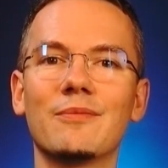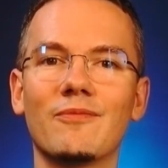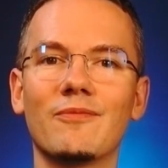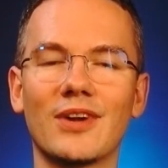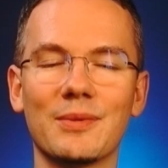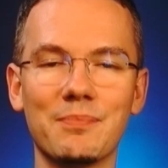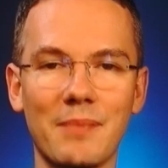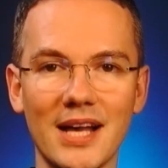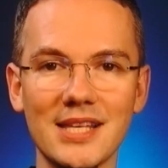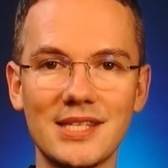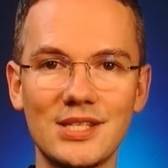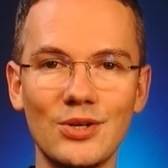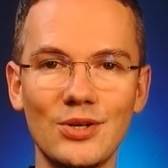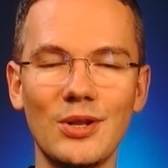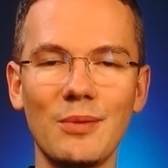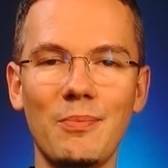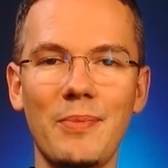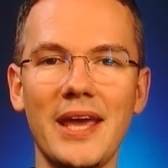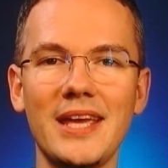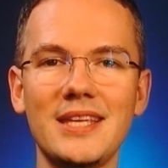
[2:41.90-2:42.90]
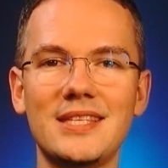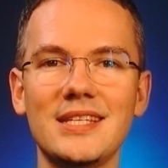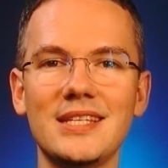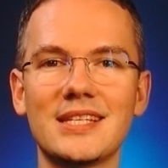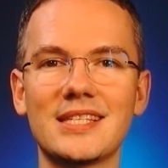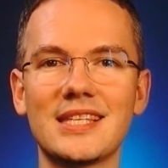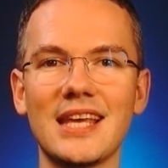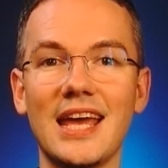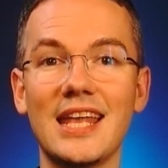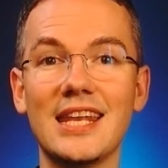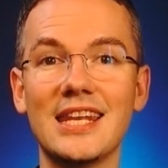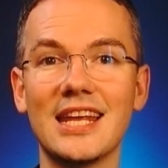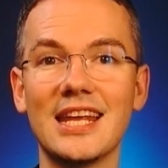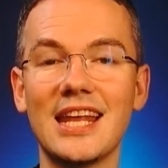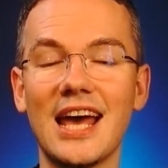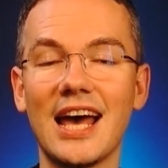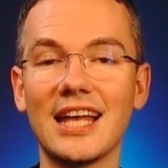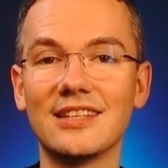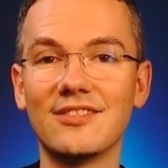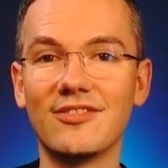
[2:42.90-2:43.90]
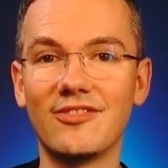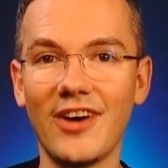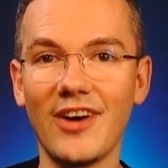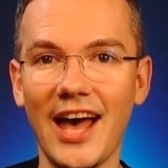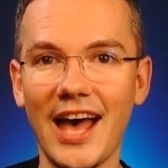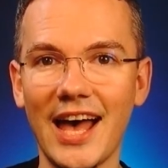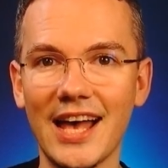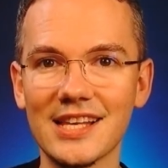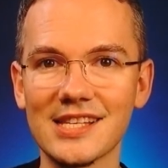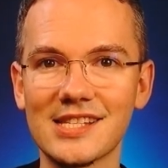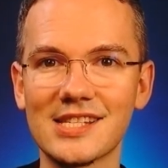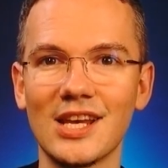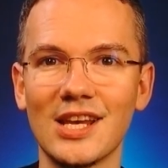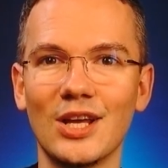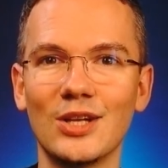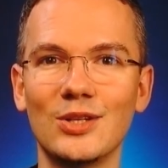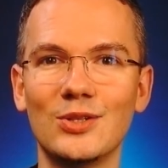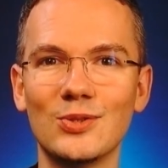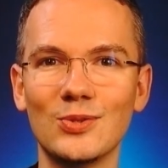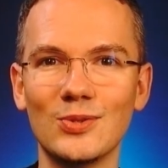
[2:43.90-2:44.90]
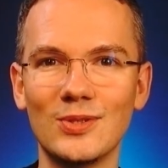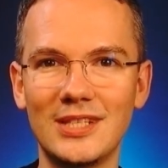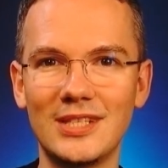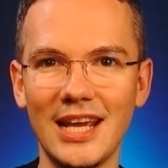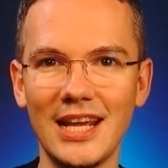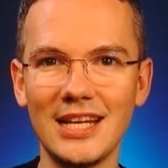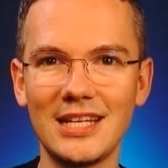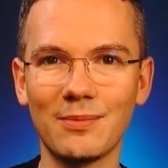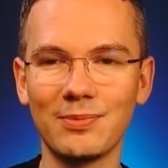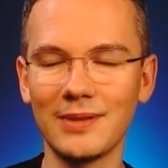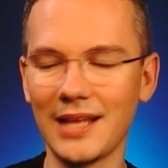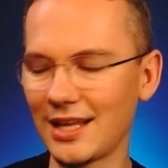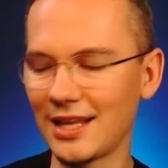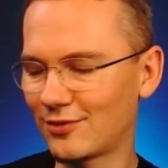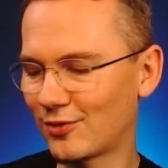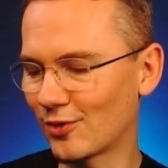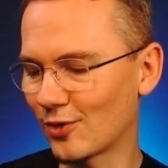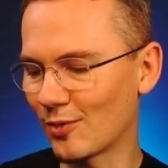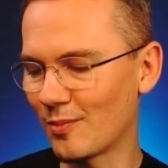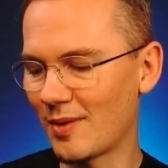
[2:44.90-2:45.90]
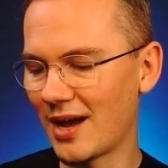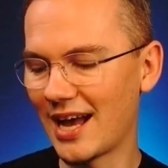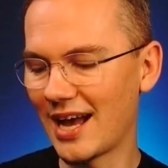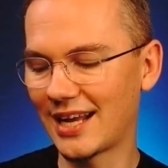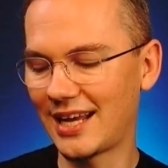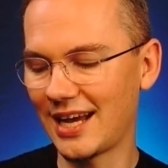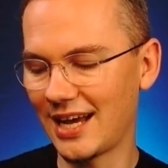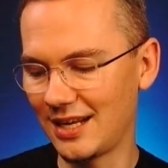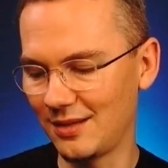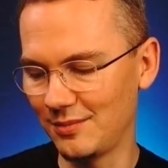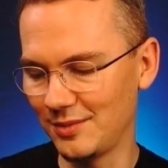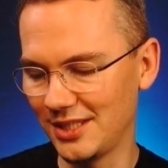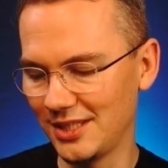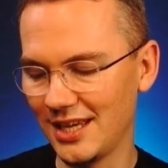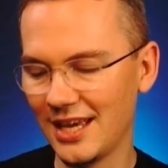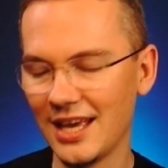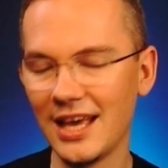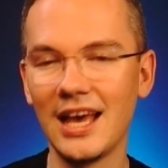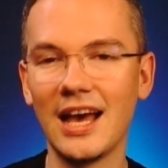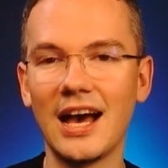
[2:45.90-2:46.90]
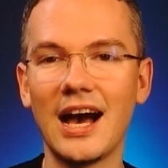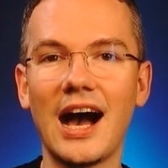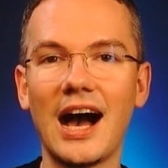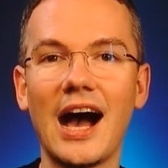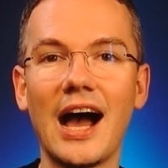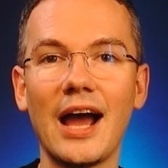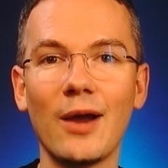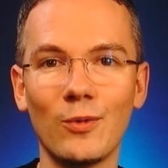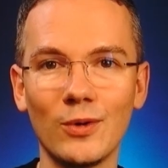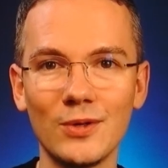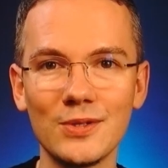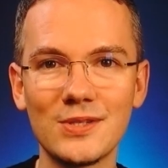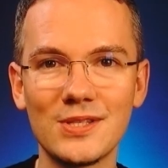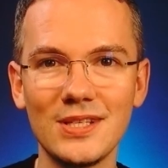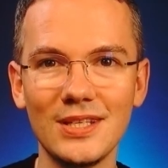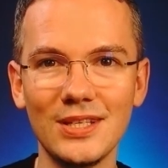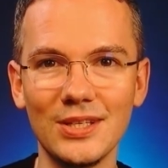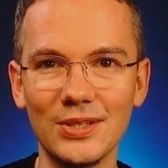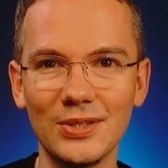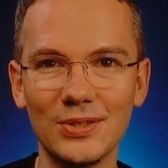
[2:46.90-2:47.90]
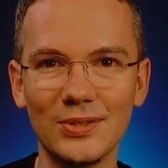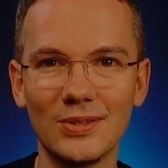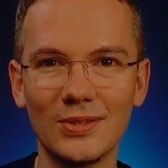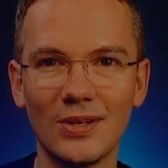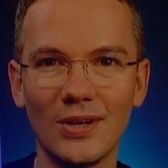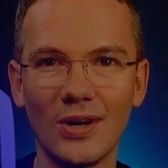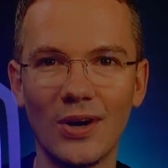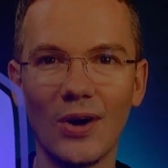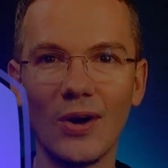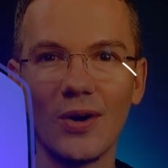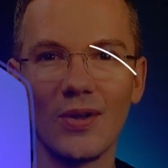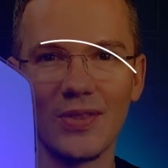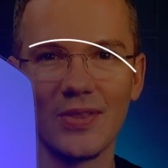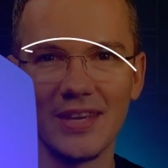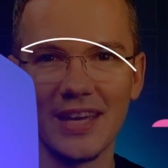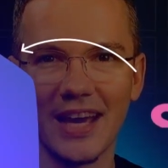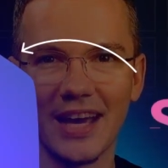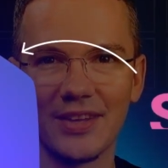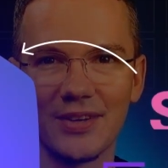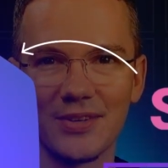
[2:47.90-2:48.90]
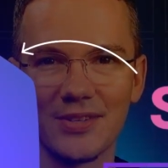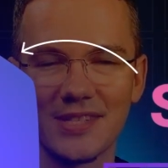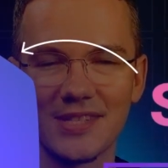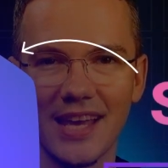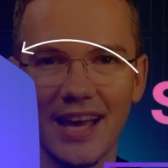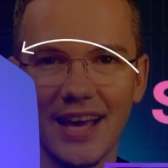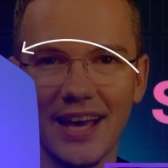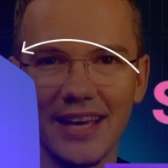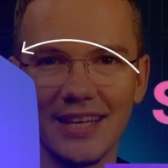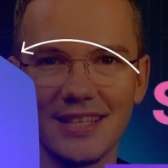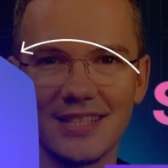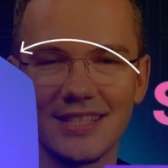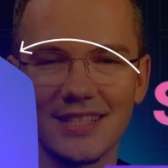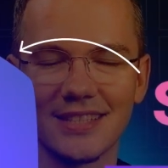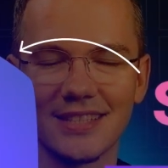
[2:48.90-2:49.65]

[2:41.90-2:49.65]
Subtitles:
master the basics, and then advance to Data Platform Academy. I will see you on the other side.